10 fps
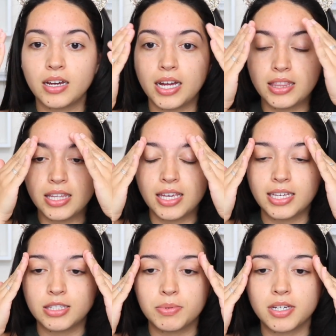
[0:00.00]
I think
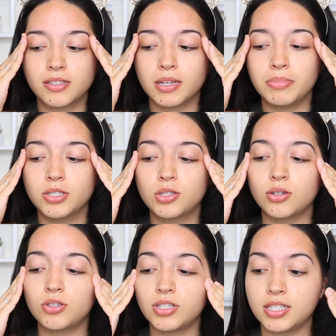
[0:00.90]
it's because I've been
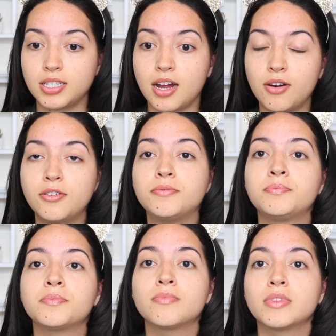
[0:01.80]
so stressed out.
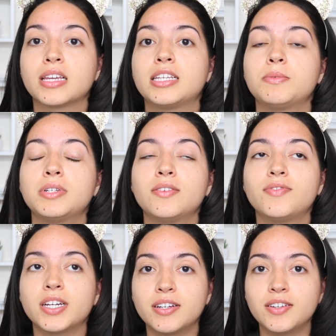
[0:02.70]
It's been a
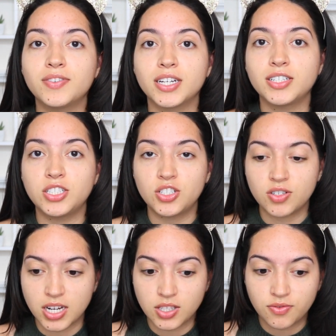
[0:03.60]
very, very
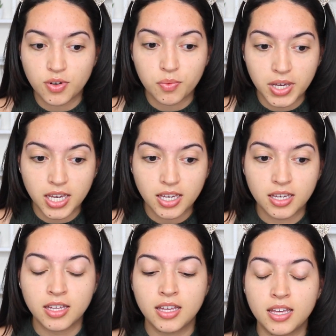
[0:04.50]
stressful
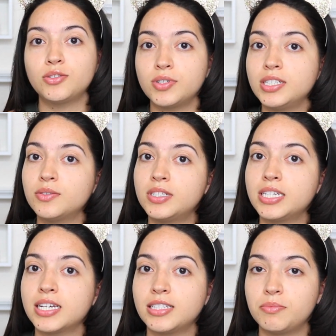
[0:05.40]
week.
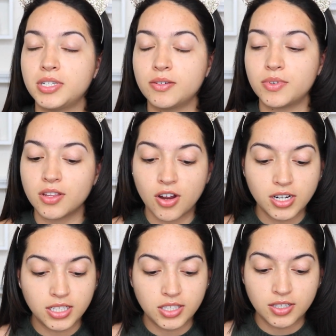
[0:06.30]
2020 has been one of the
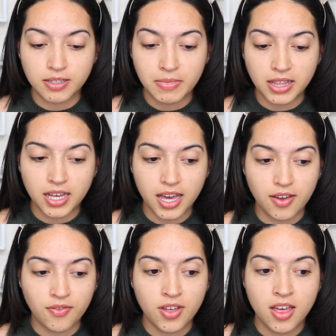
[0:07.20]
hardest years in my
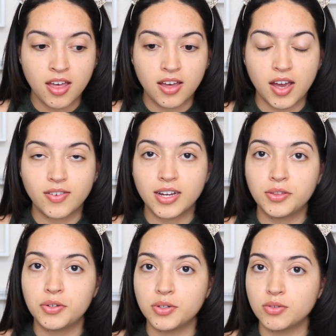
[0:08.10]
life. I've gone
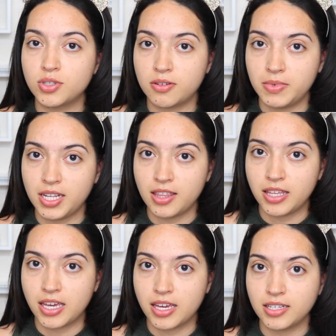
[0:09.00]
through so many
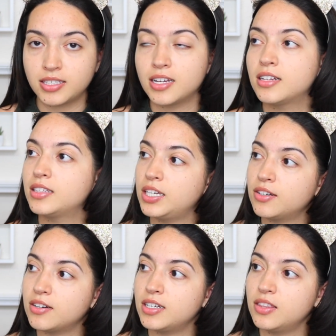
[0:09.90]
things. Later
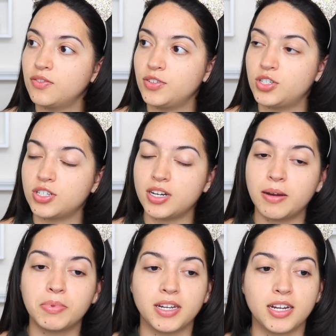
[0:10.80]
on in the future, I
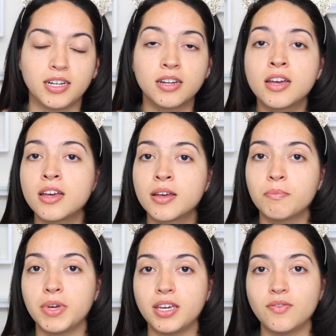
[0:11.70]
plan on
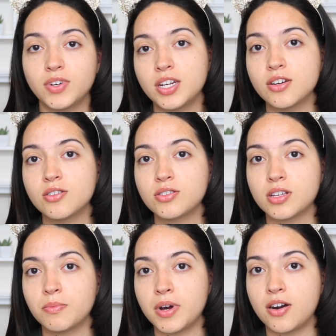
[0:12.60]
making videos
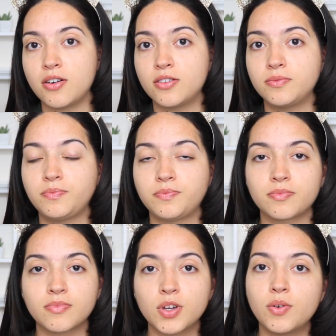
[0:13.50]
about
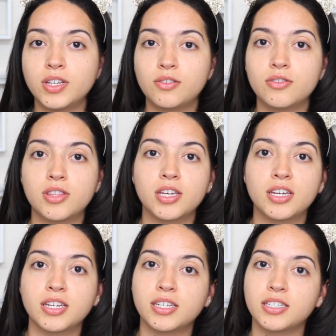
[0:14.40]
going through
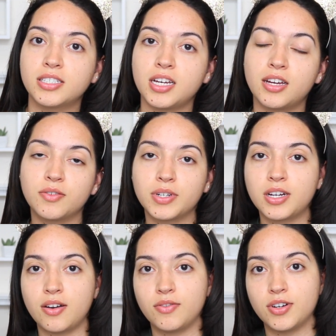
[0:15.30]
things, how to
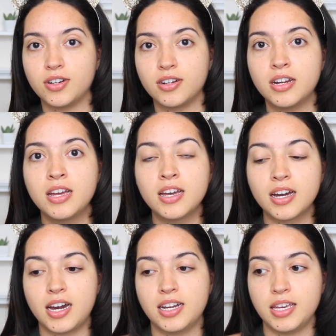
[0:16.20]
recover,
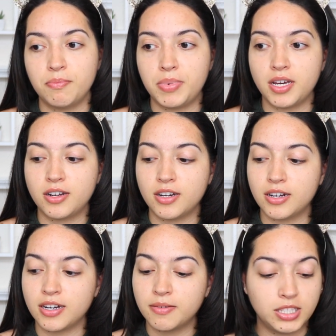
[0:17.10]
how to get
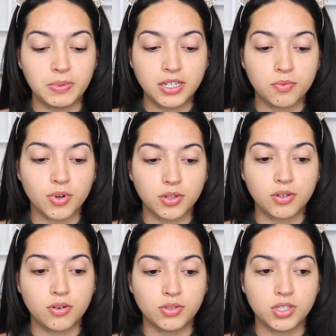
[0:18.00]
better. It's been a roller
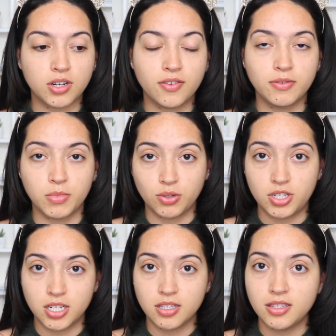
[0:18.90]
coaster of
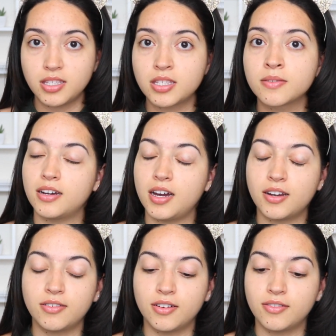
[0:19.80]
emotions. I
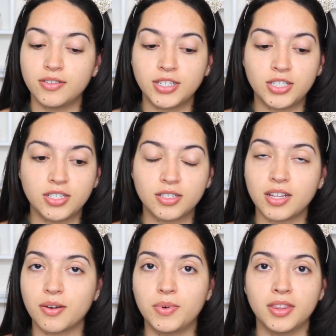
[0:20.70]
don't know. It's just
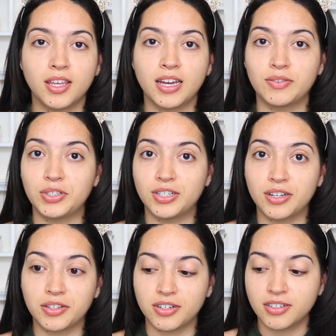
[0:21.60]
like one thing after
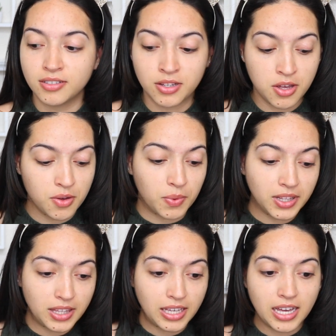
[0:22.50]
another.
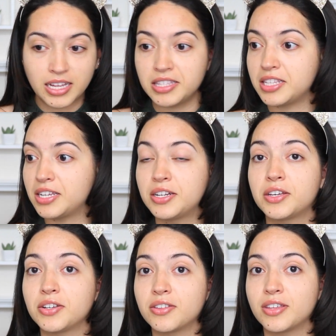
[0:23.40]
One thing ends and
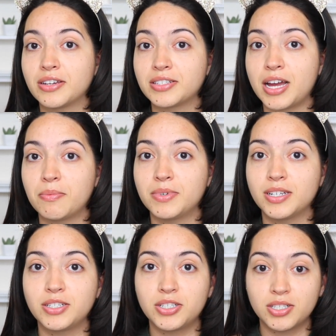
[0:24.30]
another thing is
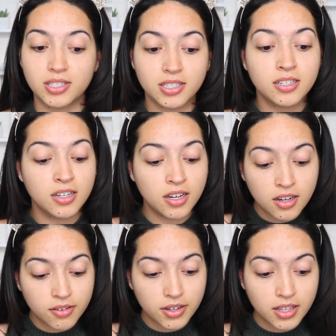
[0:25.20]
happening. It's just
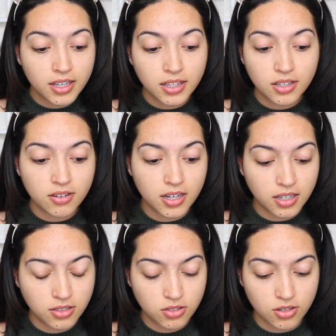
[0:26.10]
really a little out
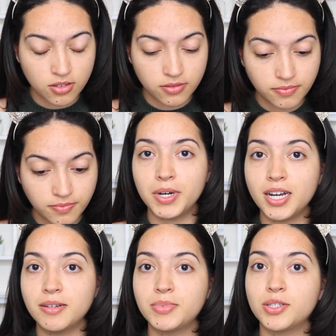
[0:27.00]
of control.
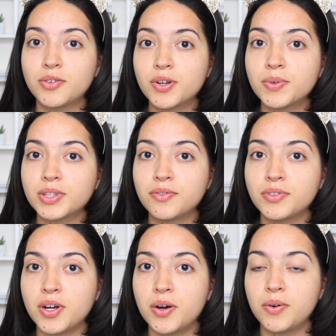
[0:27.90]
But I'm still going with the
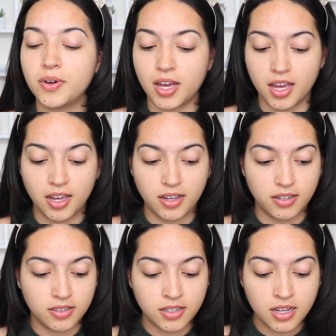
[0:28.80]
flow,
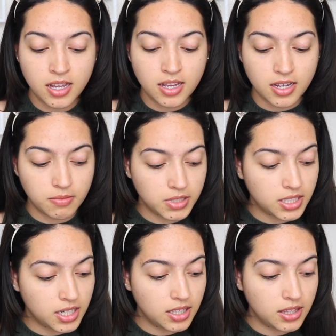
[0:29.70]
and I'm just
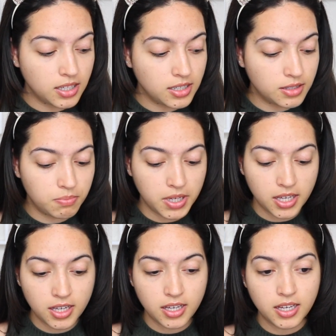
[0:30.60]
letting things
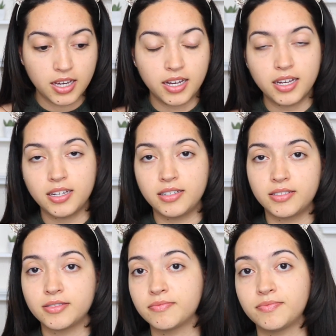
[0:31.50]
be
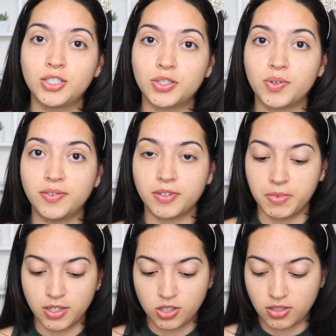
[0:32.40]
and just going from
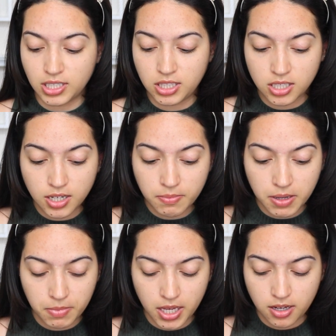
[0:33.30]
there. So let's start
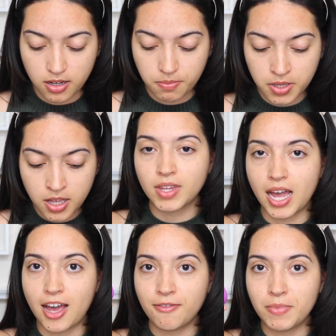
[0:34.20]
my makeup. I
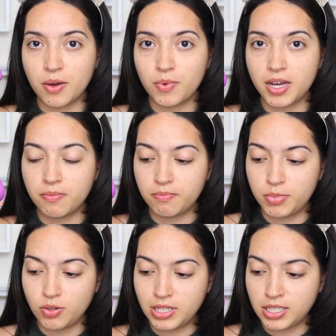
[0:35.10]
have my Wet
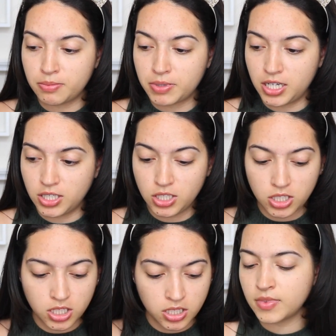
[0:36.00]
Beauty
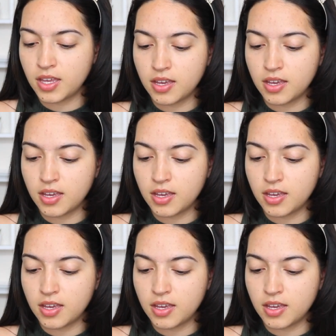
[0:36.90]
Sponge.